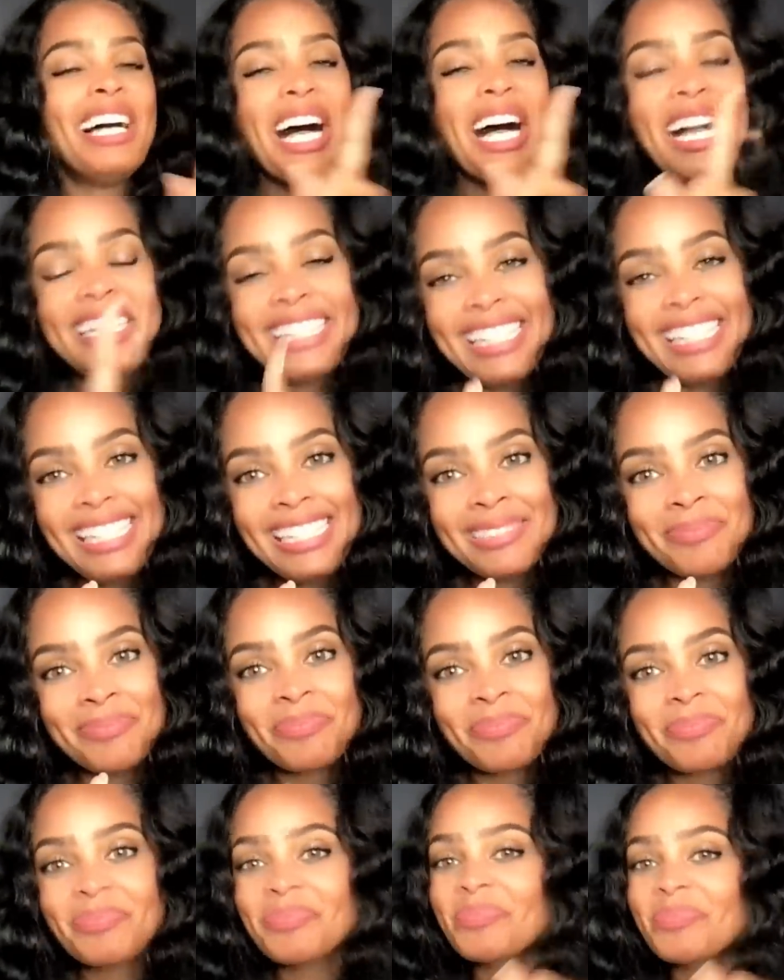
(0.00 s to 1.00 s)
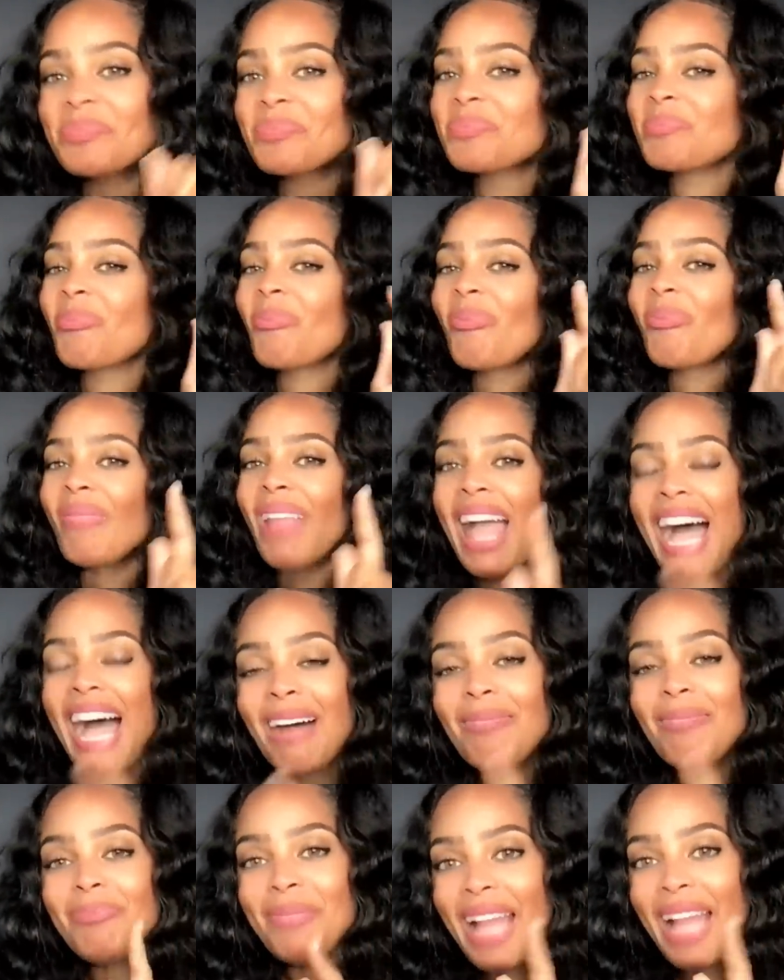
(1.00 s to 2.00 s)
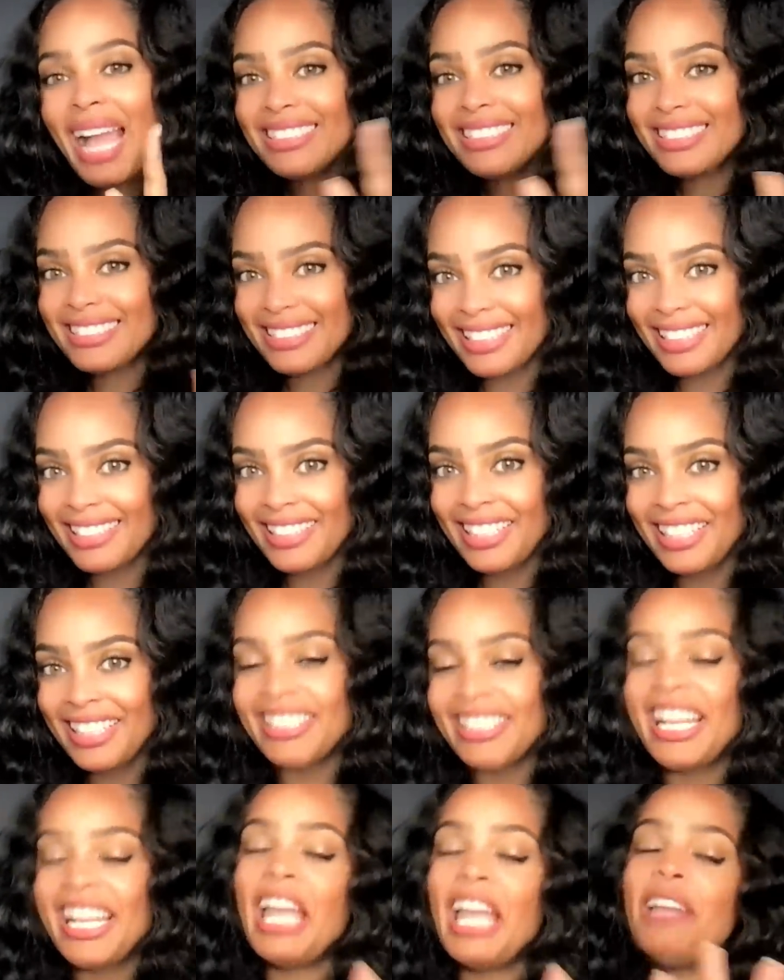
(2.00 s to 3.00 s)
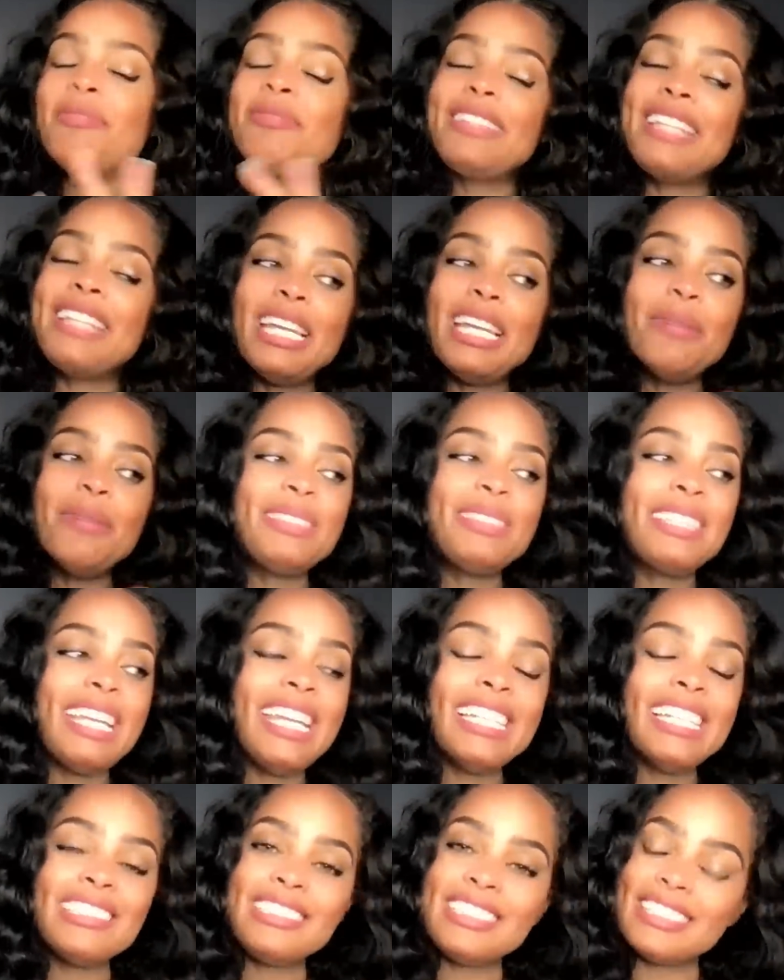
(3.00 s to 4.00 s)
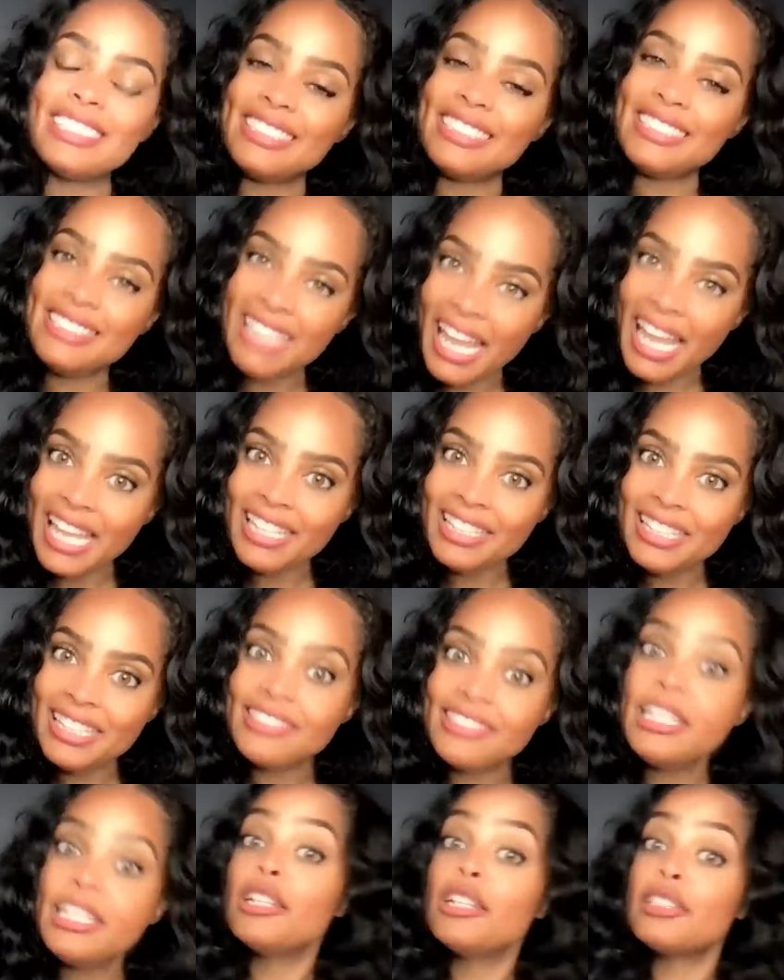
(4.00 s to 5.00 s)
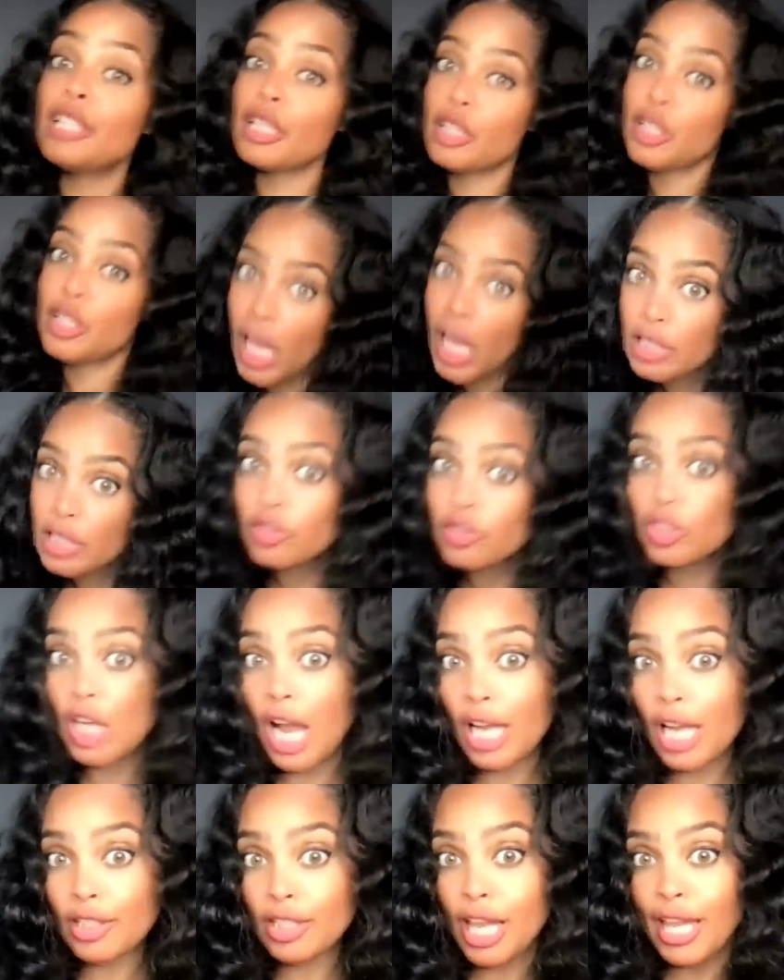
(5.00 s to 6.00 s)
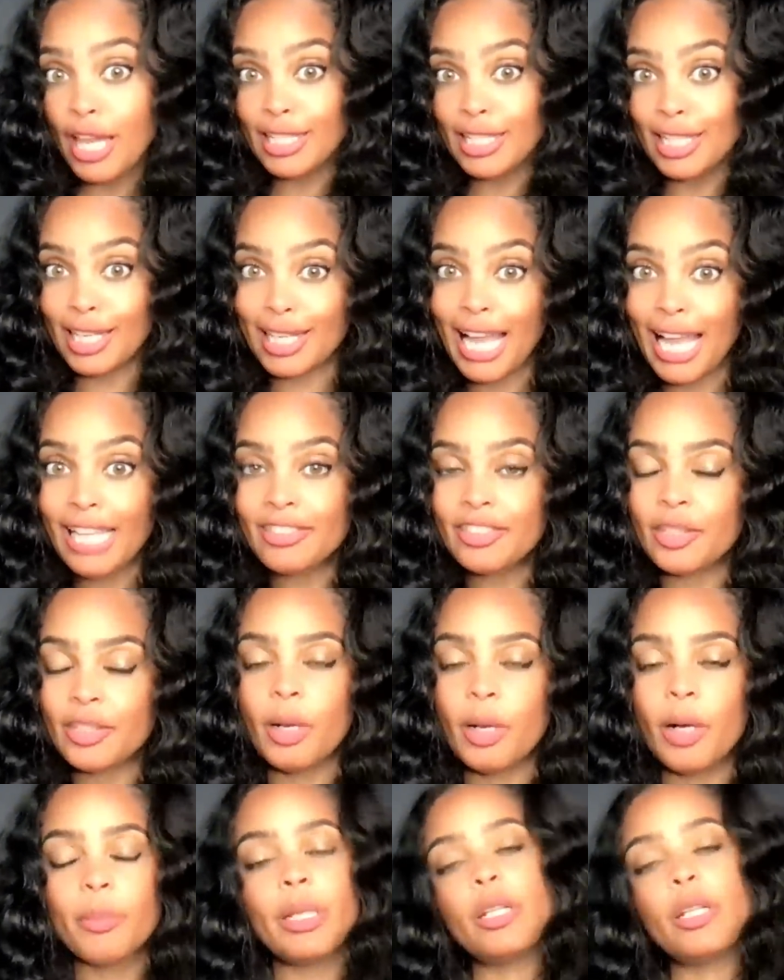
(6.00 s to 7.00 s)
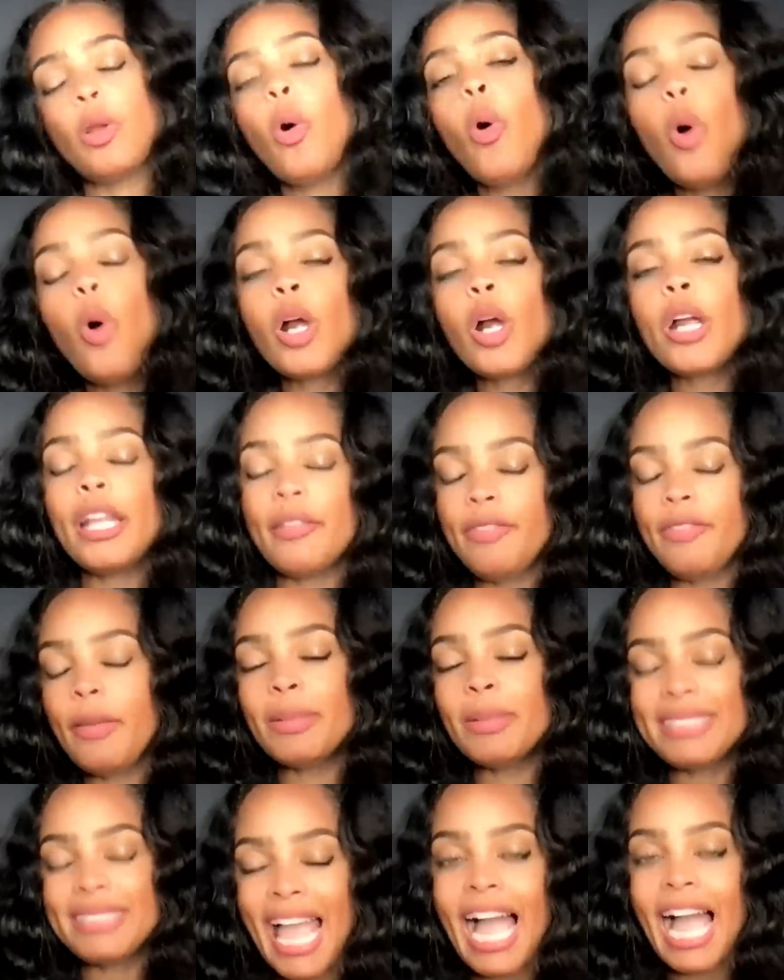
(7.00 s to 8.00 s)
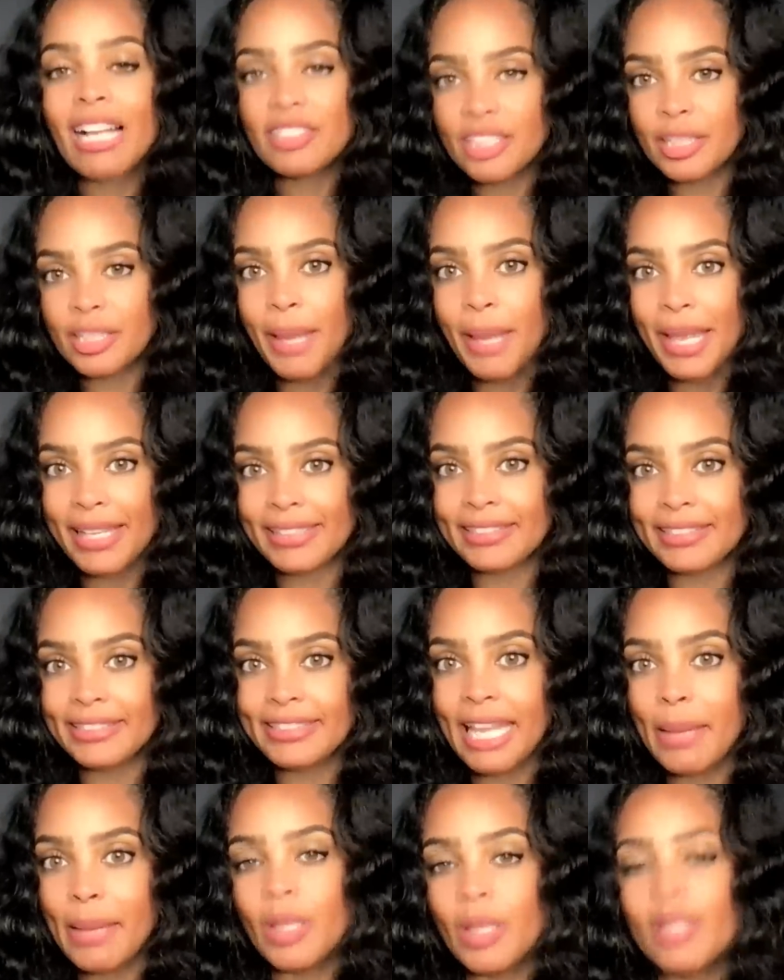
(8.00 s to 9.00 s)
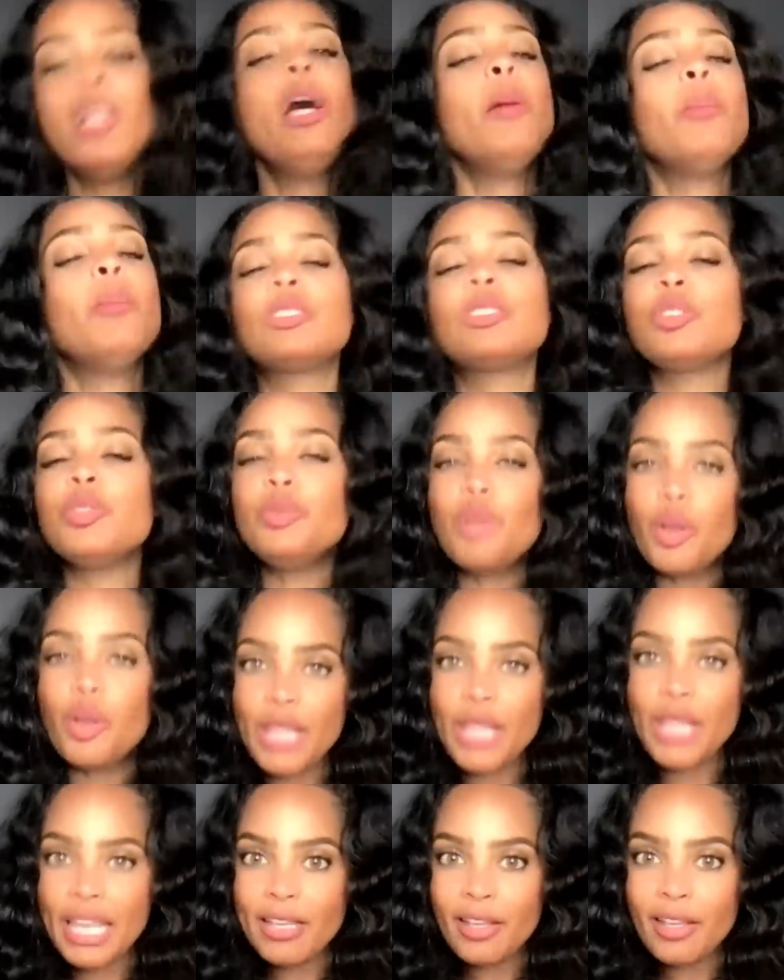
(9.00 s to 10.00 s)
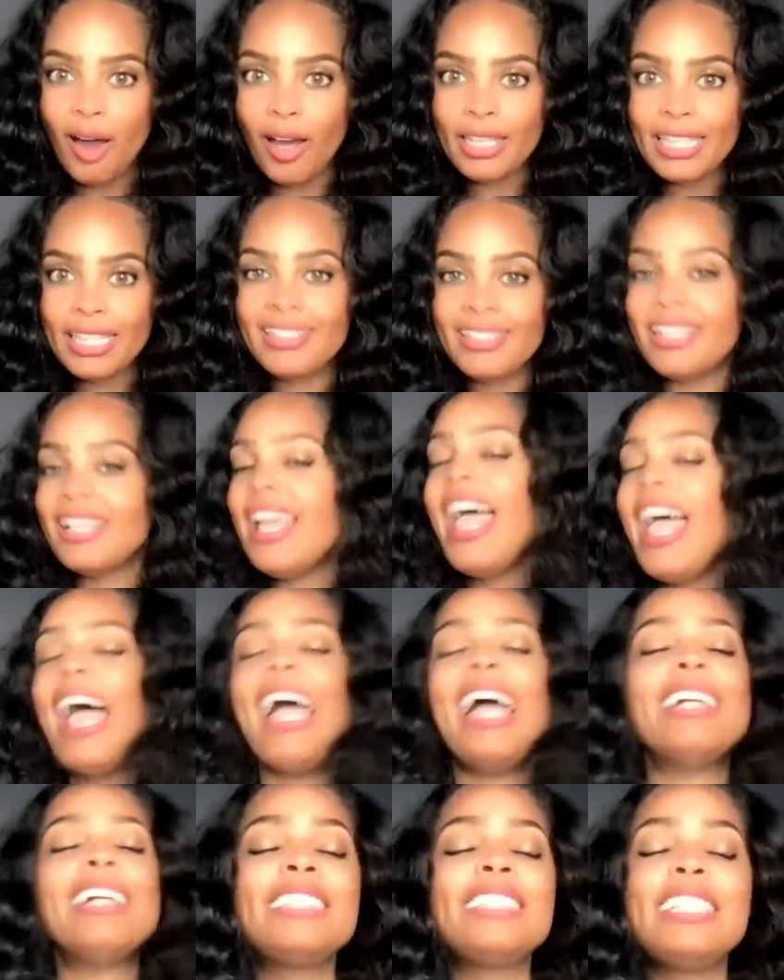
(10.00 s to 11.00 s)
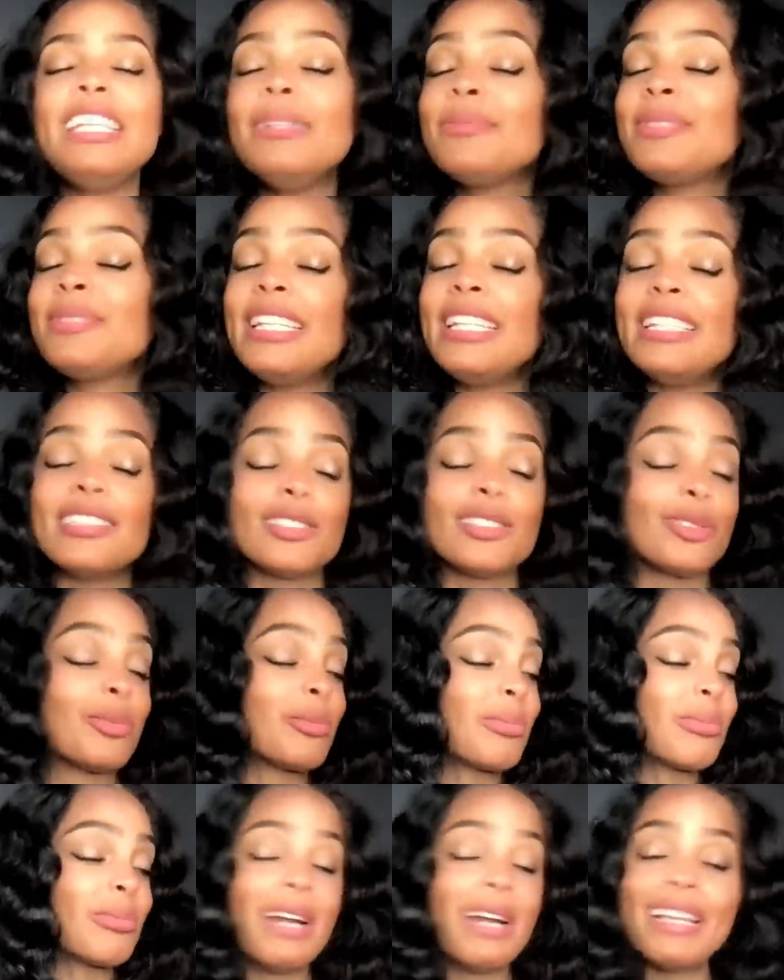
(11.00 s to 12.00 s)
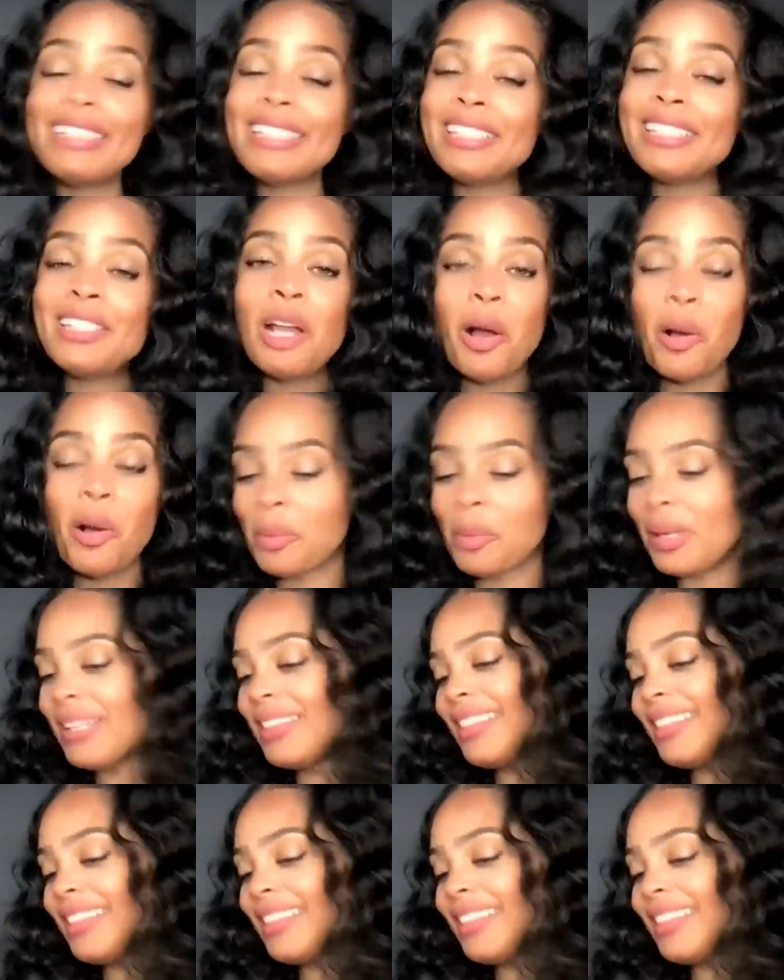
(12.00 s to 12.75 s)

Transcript: Again, I'm not certain if TMZ is just saying this to catch Kanye in a gotcha moment or if he was actually making a statement, but you know they caught it and TMZ is running with